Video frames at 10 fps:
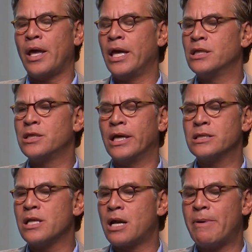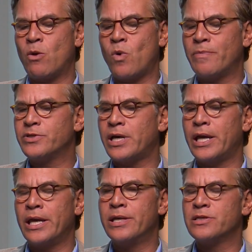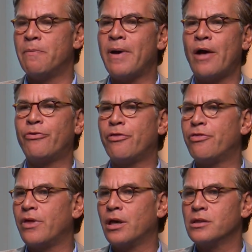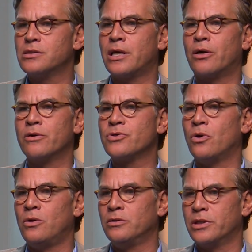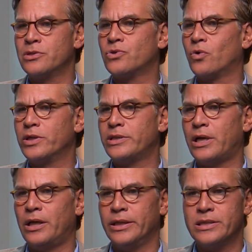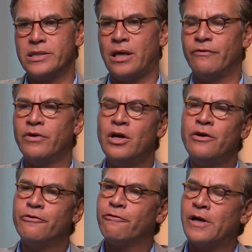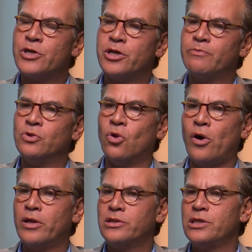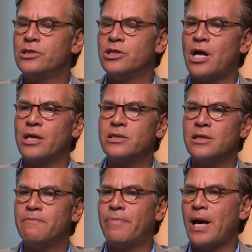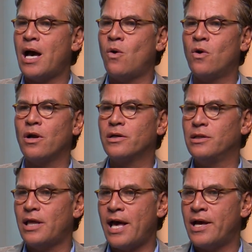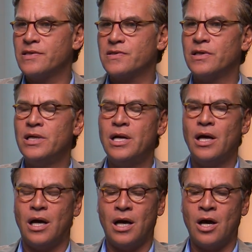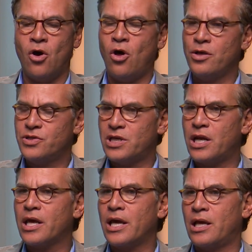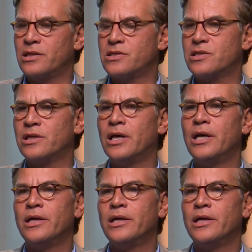It's not about a website. It is about the things that are as old as storytelling itself. Friendship, loyalty, jealousy, power, class, all set against